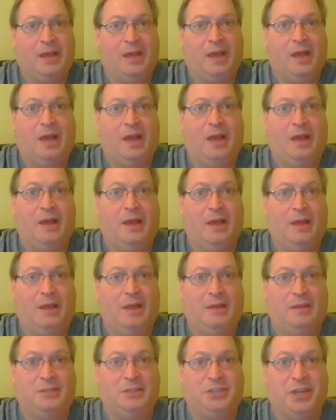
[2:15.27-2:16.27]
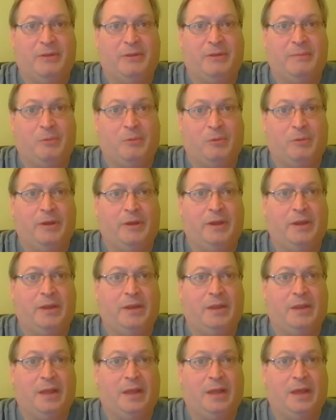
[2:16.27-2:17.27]
uh, Sharon
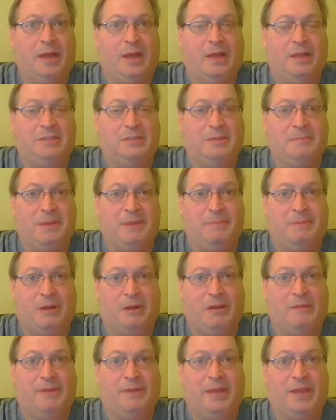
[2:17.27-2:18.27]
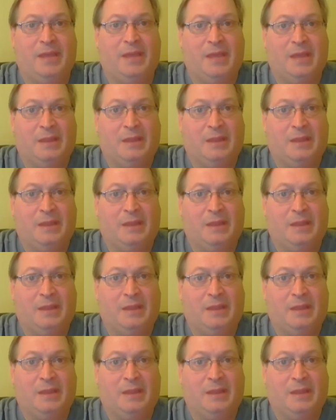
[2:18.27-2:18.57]
Morin, uh, to be part of it.